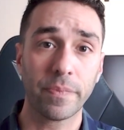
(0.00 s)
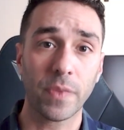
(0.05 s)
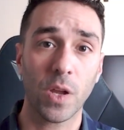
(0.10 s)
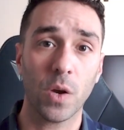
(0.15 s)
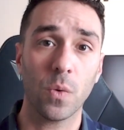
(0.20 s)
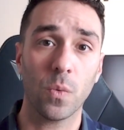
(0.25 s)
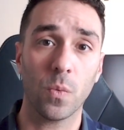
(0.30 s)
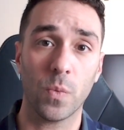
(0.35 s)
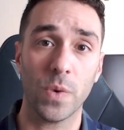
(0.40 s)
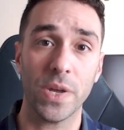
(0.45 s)

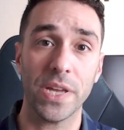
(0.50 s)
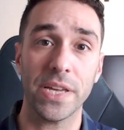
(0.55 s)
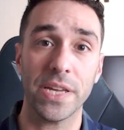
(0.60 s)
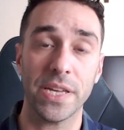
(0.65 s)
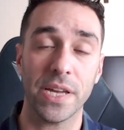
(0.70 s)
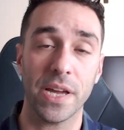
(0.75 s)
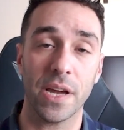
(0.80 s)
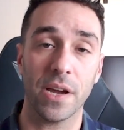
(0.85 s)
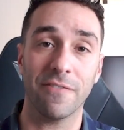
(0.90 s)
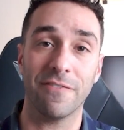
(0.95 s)

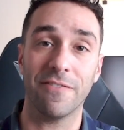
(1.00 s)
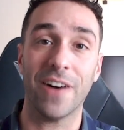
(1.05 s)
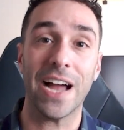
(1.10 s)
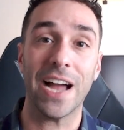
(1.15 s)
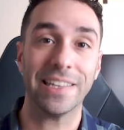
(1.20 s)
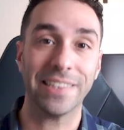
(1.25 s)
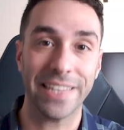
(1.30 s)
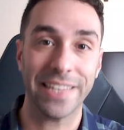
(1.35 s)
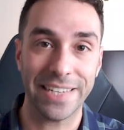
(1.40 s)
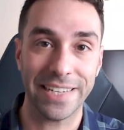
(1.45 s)
We
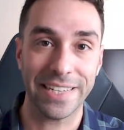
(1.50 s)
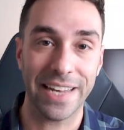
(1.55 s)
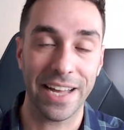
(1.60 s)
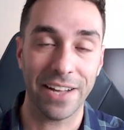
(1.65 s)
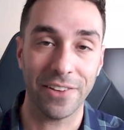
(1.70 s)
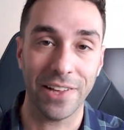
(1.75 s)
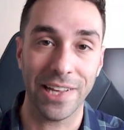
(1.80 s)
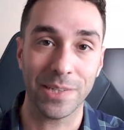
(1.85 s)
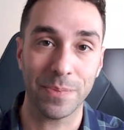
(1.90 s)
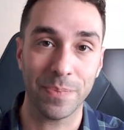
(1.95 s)
violated
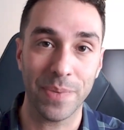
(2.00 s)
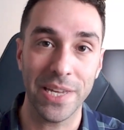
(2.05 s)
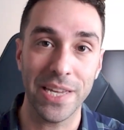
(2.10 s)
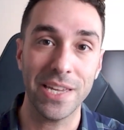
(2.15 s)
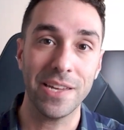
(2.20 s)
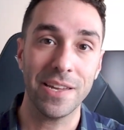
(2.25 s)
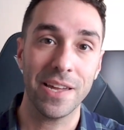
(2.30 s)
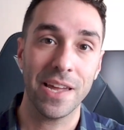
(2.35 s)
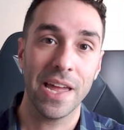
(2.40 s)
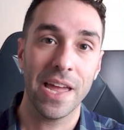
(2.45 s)

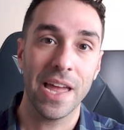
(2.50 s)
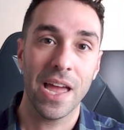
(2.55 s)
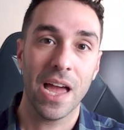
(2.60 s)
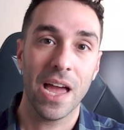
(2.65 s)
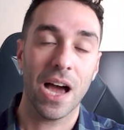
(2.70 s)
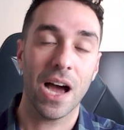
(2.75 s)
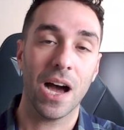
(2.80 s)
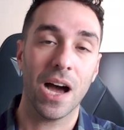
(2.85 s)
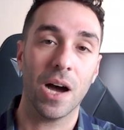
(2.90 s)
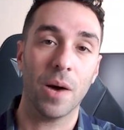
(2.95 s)
LSP
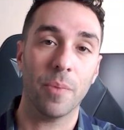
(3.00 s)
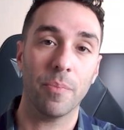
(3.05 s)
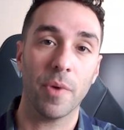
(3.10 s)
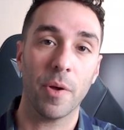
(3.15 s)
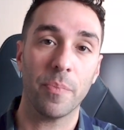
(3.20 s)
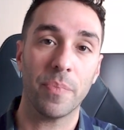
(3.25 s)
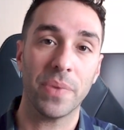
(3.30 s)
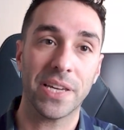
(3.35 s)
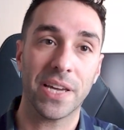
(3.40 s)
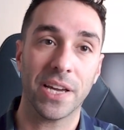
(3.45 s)
um,
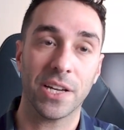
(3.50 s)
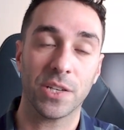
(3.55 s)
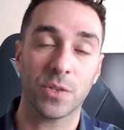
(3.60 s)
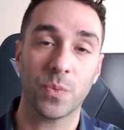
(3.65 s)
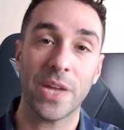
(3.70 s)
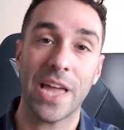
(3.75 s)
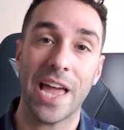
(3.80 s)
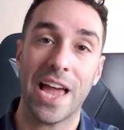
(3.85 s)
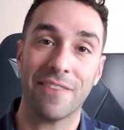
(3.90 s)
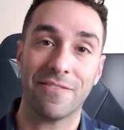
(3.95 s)
because
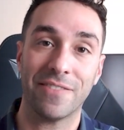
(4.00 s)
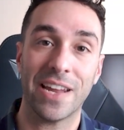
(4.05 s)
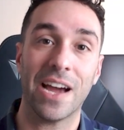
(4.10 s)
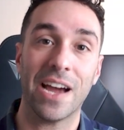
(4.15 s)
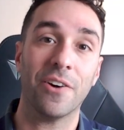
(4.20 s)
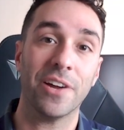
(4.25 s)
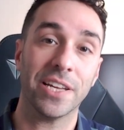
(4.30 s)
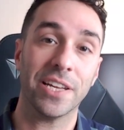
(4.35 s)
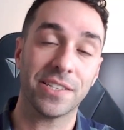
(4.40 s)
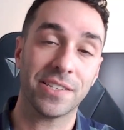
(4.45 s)
we have now
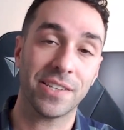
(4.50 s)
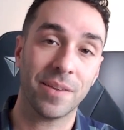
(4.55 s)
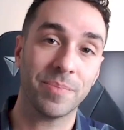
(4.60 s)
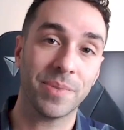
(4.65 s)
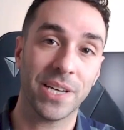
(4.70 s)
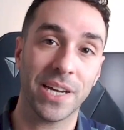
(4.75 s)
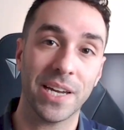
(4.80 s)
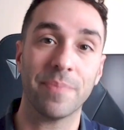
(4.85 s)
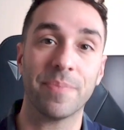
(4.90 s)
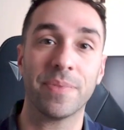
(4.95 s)
a
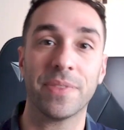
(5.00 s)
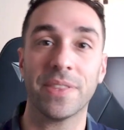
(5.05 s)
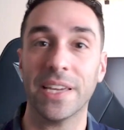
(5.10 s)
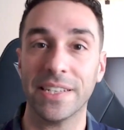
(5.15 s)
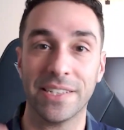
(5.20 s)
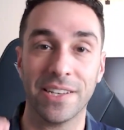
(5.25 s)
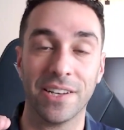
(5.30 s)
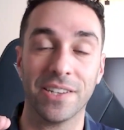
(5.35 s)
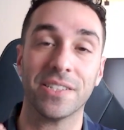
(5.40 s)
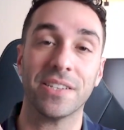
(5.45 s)
subtype that
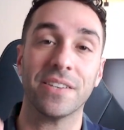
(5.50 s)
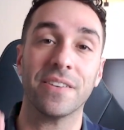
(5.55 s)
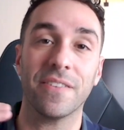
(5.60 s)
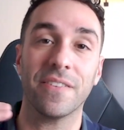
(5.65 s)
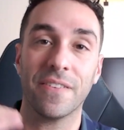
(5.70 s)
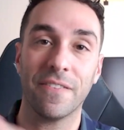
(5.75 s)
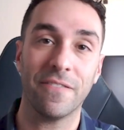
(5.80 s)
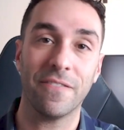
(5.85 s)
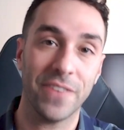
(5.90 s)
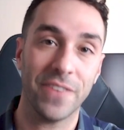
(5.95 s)
doesn't
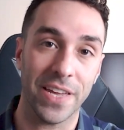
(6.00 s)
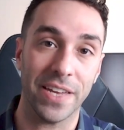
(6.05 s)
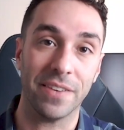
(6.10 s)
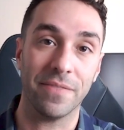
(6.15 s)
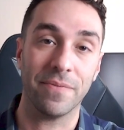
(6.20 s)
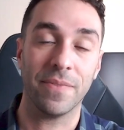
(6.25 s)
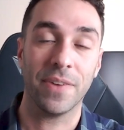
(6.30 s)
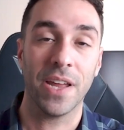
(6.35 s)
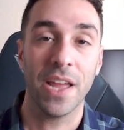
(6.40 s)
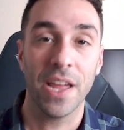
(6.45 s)
fit.
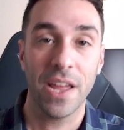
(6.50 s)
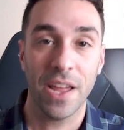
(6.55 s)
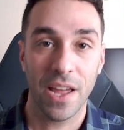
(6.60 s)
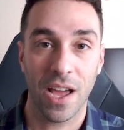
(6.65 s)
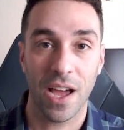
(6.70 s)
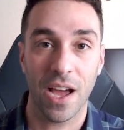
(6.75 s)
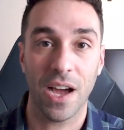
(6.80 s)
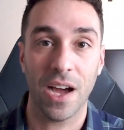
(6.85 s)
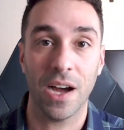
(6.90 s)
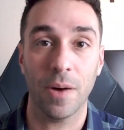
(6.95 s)

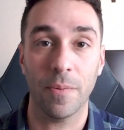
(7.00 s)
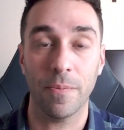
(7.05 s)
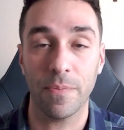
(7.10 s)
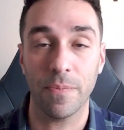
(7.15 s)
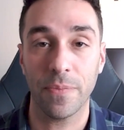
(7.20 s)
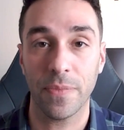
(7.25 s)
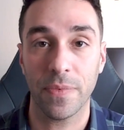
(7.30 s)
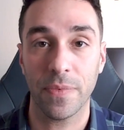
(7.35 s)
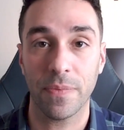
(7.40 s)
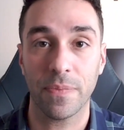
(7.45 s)
Um,
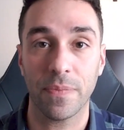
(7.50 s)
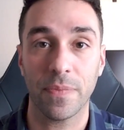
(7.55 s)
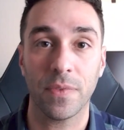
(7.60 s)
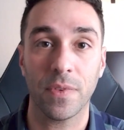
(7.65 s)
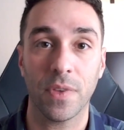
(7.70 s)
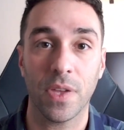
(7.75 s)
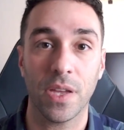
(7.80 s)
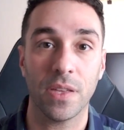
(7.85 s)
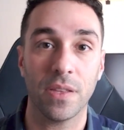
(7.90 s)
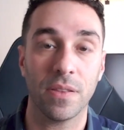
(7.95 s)

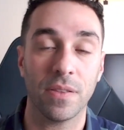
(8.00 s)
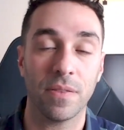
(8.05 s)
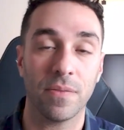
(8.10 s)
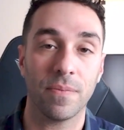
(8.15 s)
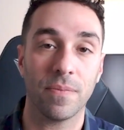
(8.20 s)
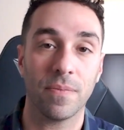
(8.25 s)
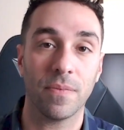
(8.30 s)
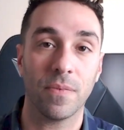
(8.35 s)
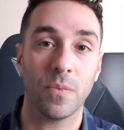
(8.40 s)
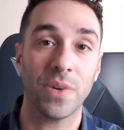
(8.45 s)

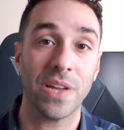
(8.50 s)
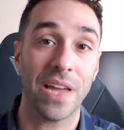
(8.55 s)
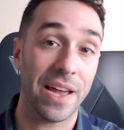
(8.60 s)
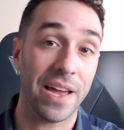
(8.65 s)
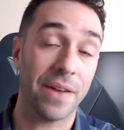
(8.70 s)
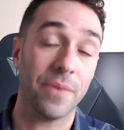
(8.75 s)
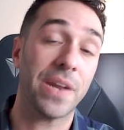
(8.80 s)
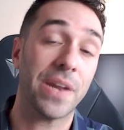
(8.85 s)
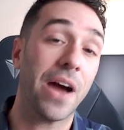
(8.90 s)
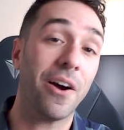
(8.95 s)
we ha
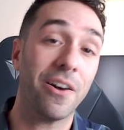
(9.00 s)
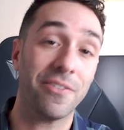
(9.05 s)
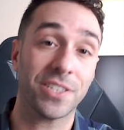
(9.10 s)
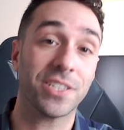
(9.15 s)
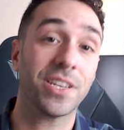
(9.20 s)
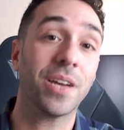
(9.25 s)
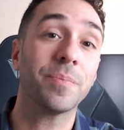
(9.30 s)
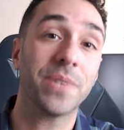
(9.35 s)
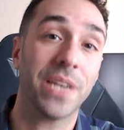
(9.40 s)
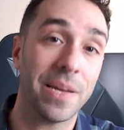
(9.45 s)
now have a
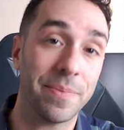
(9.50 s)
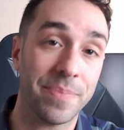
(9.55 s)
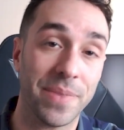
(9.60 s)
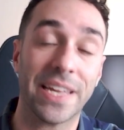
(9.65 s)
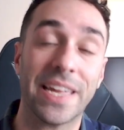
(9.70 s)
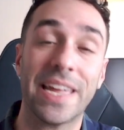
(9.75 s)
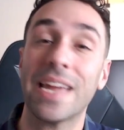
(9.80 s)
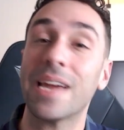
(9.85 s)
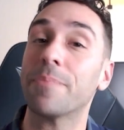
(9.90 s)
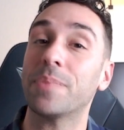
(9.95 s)
subtype that
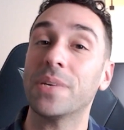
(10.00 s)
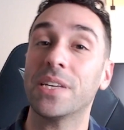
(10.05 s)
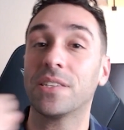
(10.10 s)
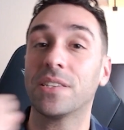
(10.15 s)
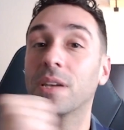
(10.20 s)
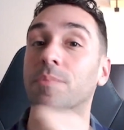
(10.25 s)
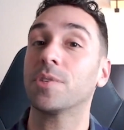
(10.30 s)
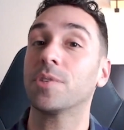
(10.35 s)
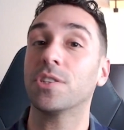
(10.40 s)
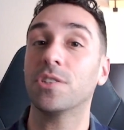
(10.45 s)
can't be
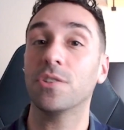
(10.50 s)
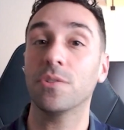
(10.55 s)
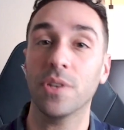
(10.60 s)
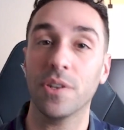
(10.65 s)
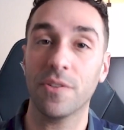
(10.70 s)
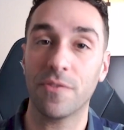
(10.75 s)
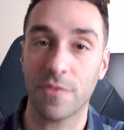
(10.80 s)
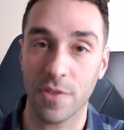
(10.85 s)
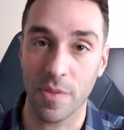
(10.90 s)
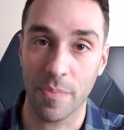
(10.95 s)

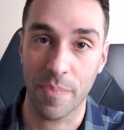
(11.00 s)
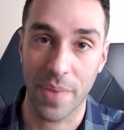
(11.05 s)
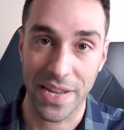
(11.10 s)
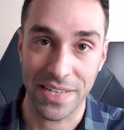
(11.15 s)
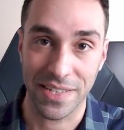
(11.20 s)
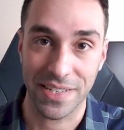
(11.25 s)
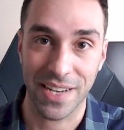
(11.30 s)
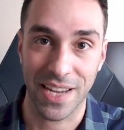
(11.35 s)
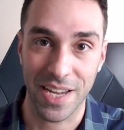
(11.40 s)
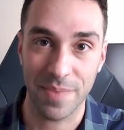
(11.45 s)
substituted for the
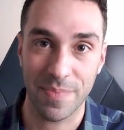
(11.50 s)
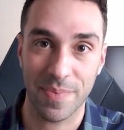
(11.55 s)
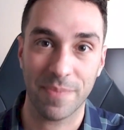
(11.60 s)
base type.